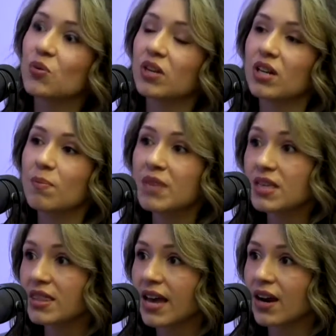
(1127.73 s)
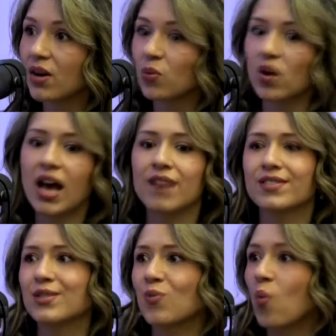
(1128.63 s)
And so we're going to meet there. We'll
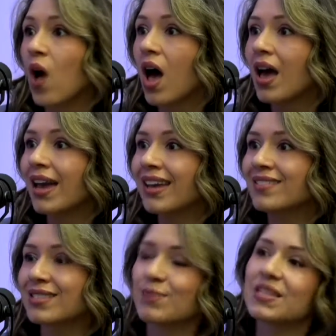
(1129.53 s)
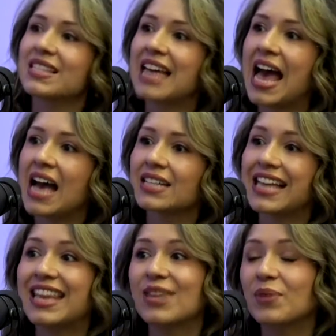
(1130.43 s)
have some wine, some
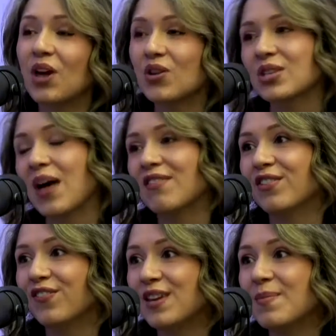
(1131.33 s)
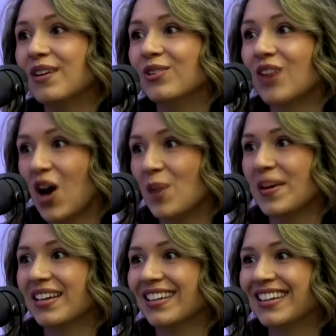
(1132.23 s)
snacks, and then we also have a female
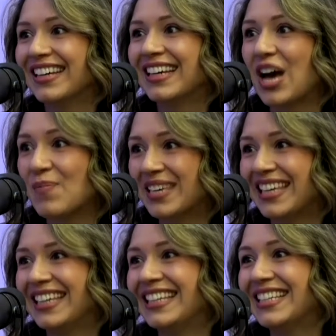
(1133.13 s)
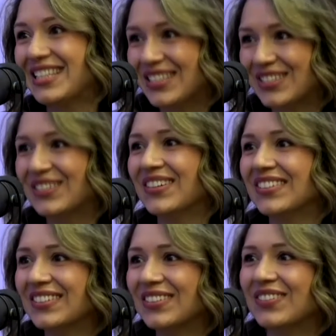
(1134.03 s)
comic coming in to do
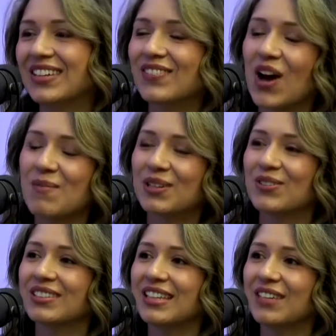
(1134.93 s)
a little bit of comic